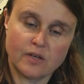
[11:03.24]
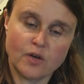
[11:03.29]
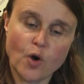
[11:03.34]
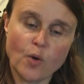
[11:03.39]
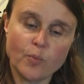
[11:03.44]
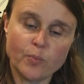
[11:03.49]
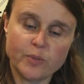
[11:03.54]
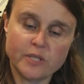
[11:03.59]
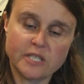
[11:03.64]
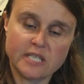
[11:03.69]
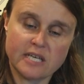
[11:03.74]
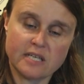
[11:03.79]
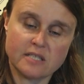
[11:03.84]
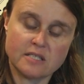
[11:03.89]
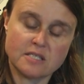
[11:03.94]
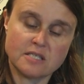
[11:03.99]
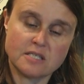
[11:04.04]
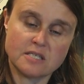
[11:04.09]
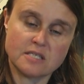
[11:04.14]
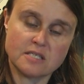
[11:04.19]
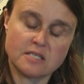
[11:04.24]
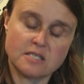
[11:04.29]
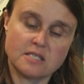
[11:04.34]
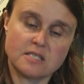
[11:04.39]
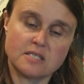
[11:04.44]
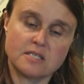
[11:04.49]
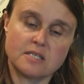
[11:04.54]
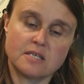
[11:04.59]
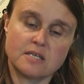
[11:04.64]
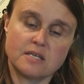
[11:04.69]

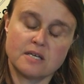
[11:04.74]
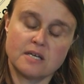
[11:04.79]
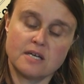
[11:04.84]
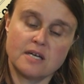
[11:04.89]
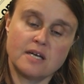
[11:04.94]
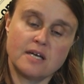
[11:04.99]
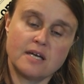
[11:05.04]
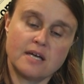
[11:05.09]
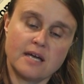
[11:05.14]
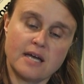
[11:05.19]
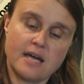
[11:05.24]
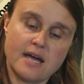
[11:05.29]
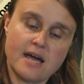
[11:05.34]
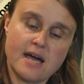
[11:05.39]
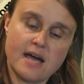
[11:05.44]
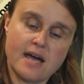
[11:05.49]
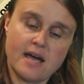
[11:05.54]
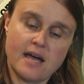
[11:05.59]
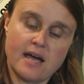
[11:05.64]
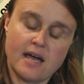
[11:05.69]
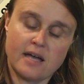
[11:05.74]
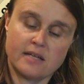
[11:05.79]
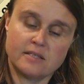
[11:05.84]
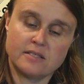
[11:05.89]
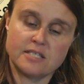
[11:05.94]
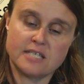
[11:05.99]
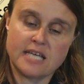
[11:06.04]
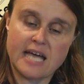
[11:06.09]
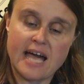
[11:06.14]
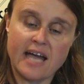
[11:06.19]
competences,
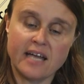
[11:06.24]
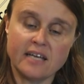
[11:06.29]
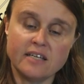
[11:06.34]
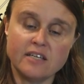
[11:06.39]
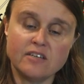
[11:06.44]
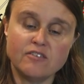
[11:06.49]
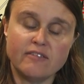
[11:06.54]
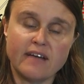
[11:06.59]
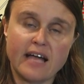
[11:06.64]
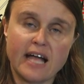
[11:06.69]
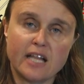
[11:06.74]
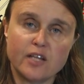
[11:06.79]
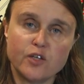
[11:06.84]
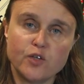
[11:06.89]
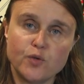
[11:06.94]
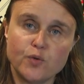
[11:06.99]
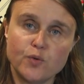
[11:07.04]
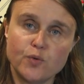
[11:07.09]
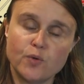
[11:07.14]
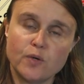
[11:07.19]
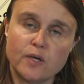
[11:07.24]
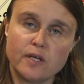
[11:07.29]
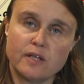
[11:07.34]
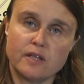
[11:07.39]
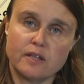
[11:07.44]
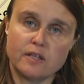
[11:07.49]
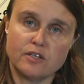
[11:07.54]
and added value